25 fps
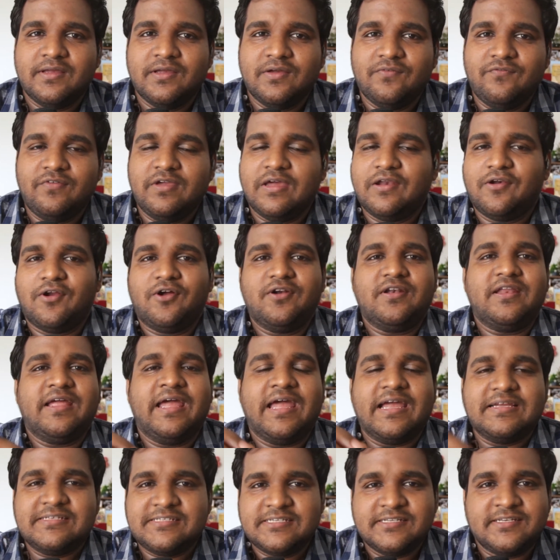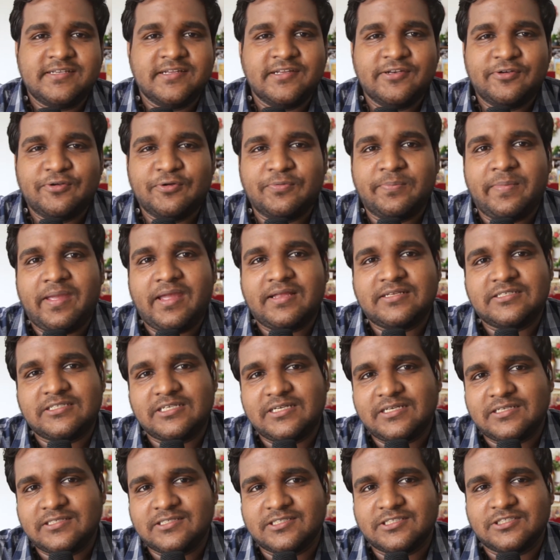We are not hesitant to make
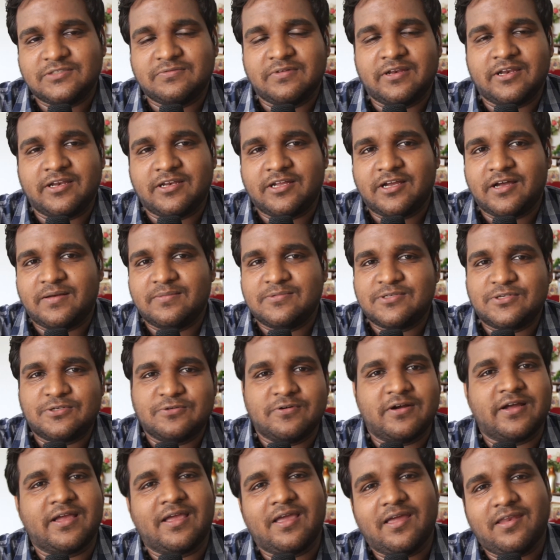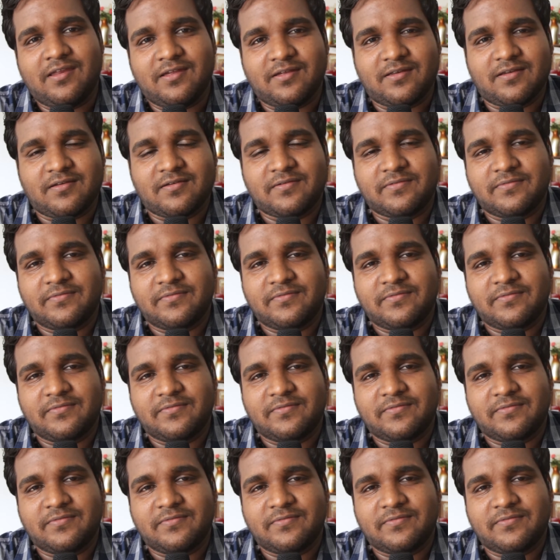changes when it comes to our career.